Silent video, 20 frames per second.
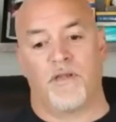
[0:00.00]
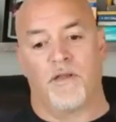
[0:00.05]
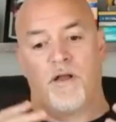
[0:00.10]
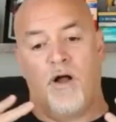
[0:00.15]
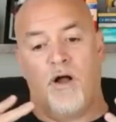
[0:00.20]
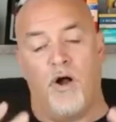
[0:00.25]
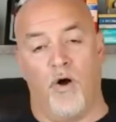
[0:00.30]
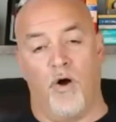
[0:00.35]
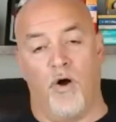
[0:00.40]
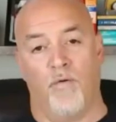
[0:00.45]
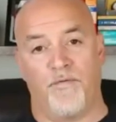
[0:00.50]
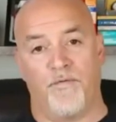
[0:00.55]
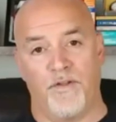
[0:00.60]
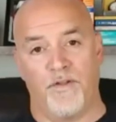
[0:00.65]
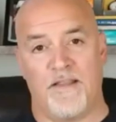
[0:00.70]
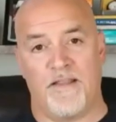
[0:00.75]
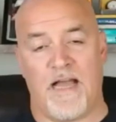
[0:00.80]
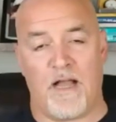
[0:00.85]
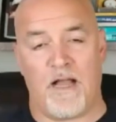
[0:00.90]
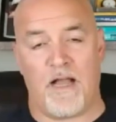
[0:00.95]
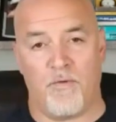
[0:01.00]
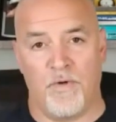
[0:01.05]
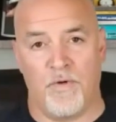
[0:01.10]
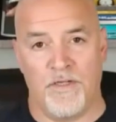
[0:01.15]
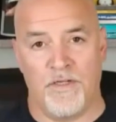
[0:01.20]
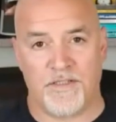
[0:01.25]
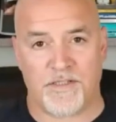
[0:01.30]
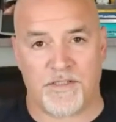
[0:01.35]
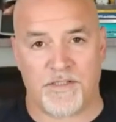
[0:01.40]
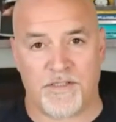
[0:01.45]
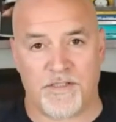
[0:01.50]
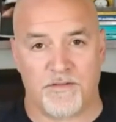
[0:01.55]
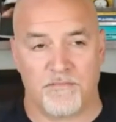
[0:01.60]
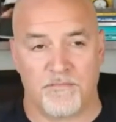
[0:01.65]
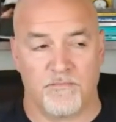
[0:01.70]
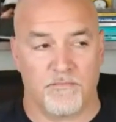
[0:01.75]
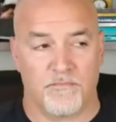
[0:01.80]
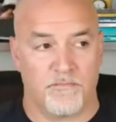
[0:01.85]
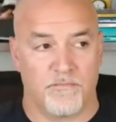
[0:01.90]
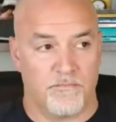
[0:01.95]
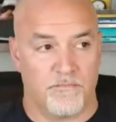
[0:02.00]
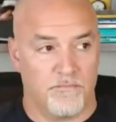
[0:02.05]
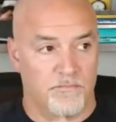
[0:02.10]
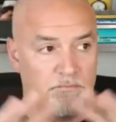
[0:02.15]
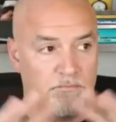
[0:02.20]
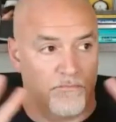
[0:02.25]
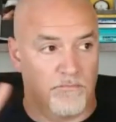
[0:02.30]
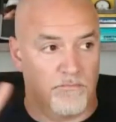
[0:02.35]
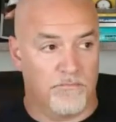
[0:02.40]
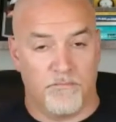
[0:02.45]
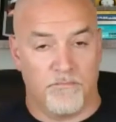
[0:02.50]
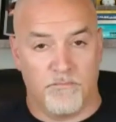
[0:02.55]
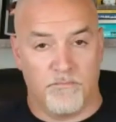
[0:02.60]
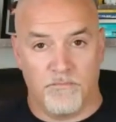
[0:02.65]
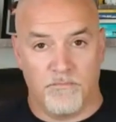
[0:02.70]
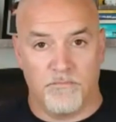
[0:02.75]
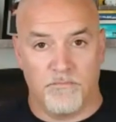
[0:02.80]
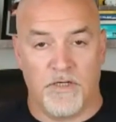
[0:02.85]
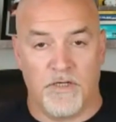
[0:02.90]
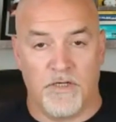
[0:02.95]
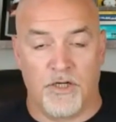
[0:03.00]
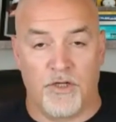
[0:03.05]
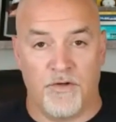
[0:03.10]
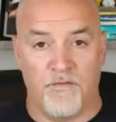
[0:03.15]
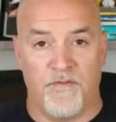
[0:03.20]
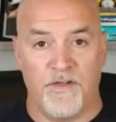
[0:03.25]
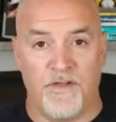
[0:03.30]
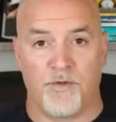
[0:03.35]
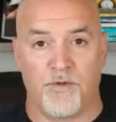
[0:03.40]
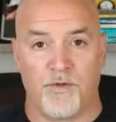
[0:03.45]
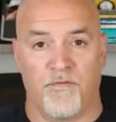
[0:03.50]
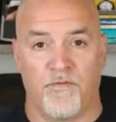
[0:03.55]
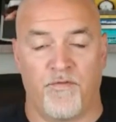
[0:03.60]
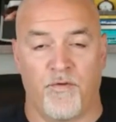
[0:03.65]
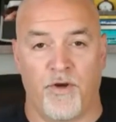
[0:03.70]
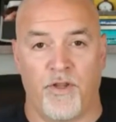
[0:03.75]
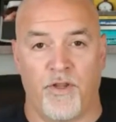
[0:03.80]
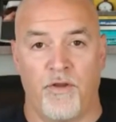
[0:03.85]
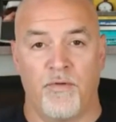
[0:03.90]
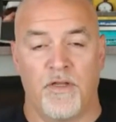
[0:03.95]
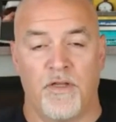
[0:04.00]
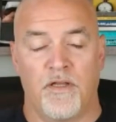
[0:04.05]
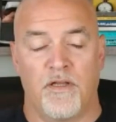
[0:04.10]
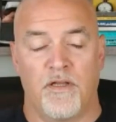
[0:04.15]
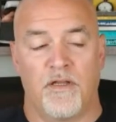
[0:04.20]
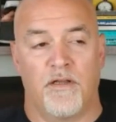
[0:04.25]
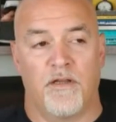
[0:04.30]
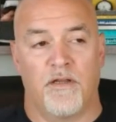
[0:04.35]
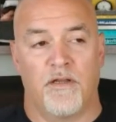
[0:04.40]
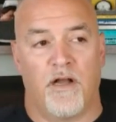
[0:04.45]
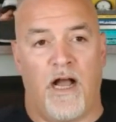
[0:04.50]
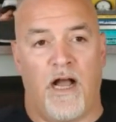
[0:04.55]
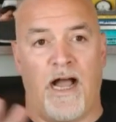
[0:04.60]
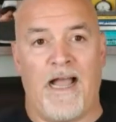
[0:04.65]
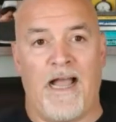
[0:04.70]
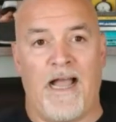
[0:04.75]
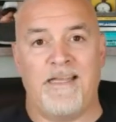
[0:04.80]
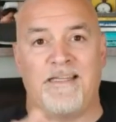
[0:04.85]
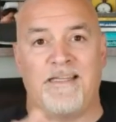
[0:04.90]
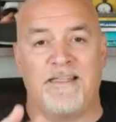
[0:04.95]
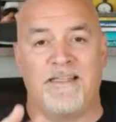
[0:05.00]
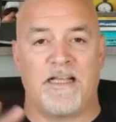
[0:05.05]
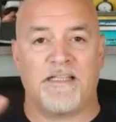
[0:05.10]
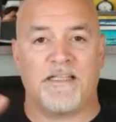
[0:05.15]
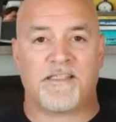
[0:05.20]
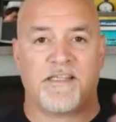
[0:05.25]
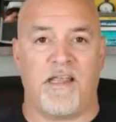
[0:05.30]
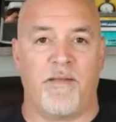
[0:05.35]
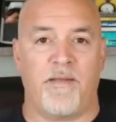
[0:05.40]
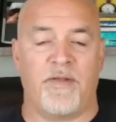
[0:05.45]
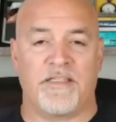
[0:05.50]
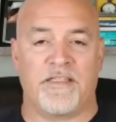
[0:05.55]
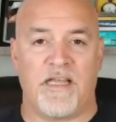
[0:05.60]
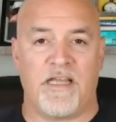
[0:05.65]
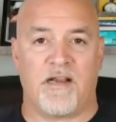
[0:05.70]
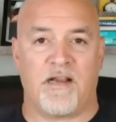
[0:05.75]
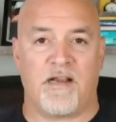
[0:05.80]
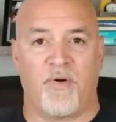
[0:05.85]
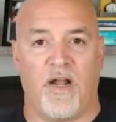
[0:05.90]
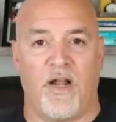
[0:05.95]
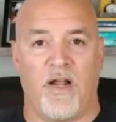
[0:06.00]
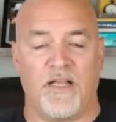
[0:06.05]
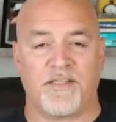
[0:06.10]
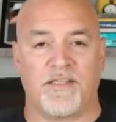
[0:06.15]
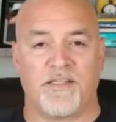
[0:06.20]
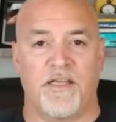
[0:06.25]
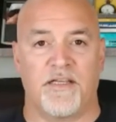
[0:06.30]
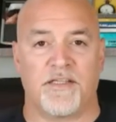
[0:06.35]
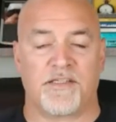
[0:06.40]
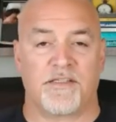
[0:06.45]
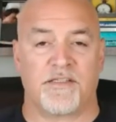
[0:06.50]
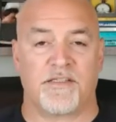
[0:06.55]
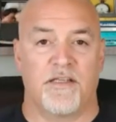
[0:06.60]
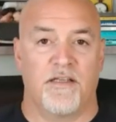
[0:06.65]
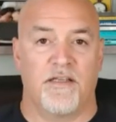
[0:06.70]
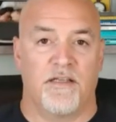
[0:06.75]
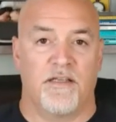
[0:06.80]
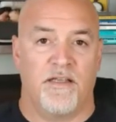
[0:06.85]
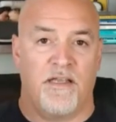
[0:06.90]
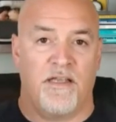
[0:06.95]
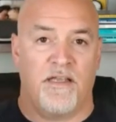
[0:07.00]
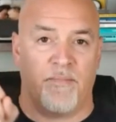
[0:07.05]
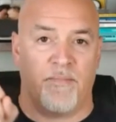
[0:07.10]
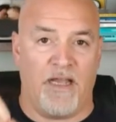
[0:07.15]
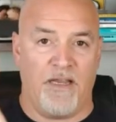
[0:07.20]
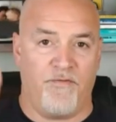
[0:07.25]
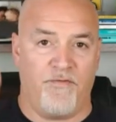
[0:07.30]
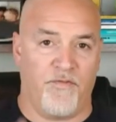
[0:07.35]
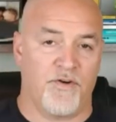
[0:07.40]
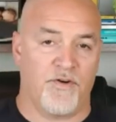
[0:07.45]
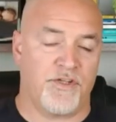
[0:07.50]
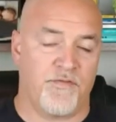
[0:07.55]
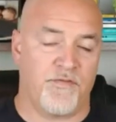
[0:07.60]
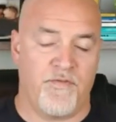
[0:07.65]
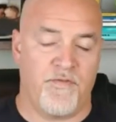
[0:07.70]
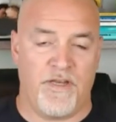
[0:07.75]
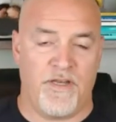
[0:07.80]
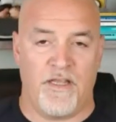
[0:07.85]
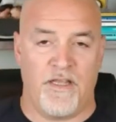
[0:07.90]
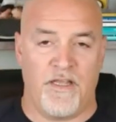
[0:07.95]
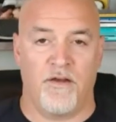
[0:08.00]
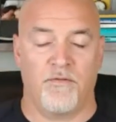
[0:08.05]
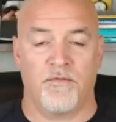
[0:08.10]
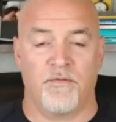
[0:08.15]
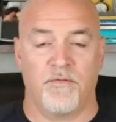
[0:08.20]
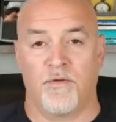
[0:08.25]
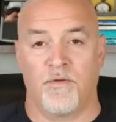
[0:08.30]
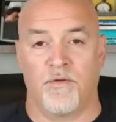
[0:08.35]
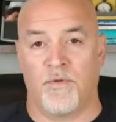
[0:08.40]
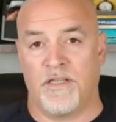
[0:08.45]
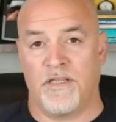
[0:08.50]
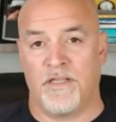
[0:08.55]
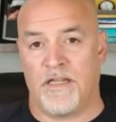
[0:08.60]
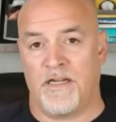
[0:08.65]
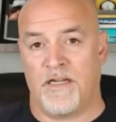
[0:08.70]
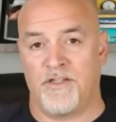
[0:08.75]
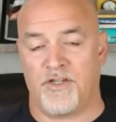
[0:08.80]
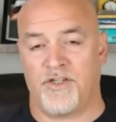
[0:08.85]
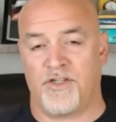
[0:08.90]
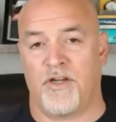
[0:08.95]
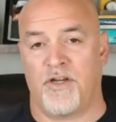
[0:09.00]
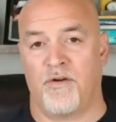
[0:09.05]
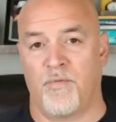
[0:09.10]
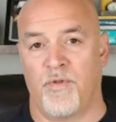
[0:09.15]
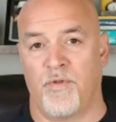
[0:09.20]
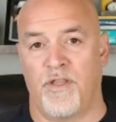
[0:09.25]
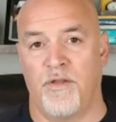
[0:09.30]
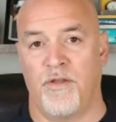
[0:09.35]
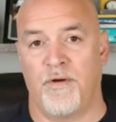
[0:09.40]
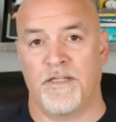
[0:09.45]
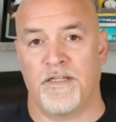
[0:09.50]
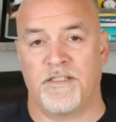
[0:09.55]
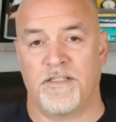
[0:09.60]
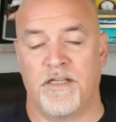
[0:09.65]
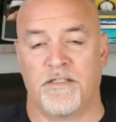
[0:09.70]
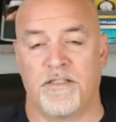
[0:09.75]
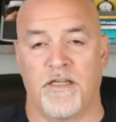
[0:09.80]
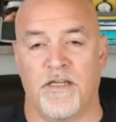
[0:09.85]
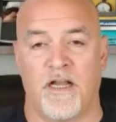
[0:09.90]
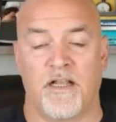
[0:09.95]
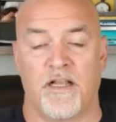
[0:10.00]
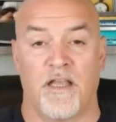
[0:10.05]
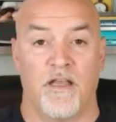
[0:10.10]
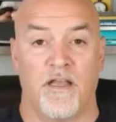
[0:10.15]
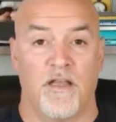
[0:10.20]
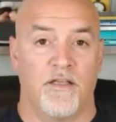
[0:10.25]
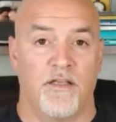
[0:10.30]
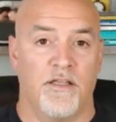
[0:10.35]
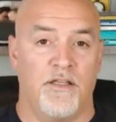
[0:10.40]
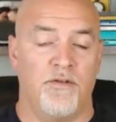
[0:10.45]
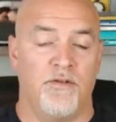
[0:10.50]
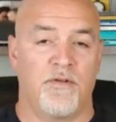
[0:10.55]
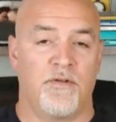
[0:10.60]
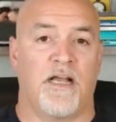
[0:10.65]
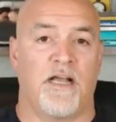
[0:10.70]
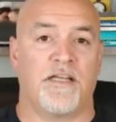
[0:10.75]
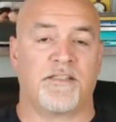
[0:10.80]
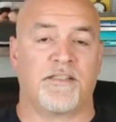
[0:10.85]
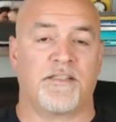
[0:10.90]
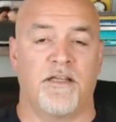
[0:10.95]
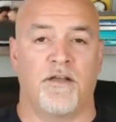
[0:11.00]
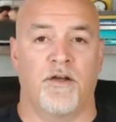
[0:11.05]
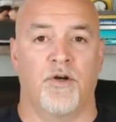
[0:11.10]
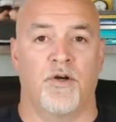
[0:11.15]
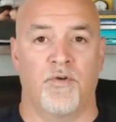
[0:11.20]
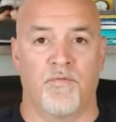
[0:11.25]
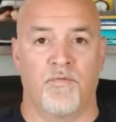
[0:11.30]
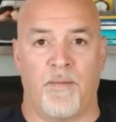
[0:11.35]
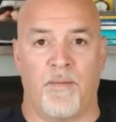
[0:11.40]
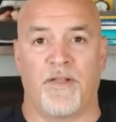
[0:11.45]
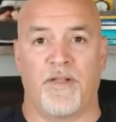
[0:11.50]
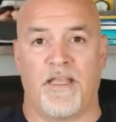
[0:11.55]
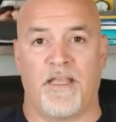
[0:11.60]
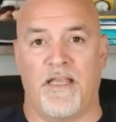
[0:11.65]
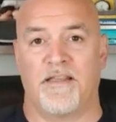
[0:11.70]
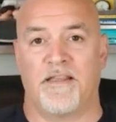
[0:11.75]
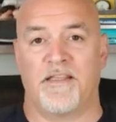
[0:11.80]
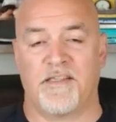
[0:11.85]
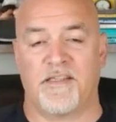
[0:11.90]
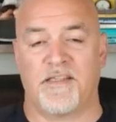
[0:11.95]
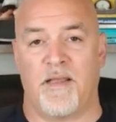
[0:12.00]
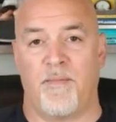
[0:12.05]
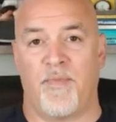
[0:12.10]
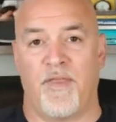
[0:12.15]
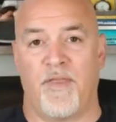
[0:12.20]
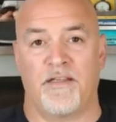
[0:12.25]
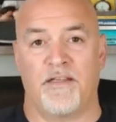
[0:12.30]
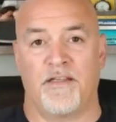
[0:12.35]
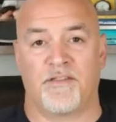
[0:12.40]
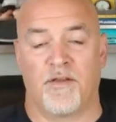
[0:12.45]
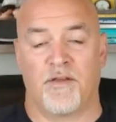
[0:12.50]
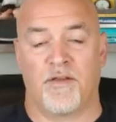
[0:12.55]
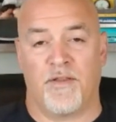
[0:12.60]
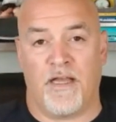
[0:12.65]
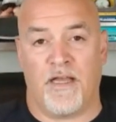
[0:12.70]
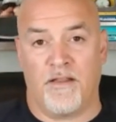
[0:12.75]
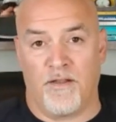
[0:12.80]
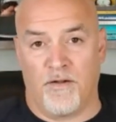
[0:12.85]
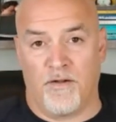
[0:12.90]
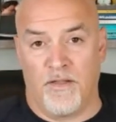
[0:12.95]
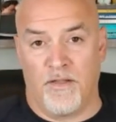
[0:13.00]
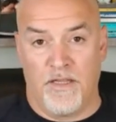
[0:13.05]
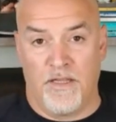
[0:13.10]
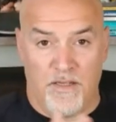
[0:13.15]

hopefully that was a good visual for you. I did that same exact process in my first video, the one that I just shared with you on TikTok. You guys can go replicate the same thing. So that little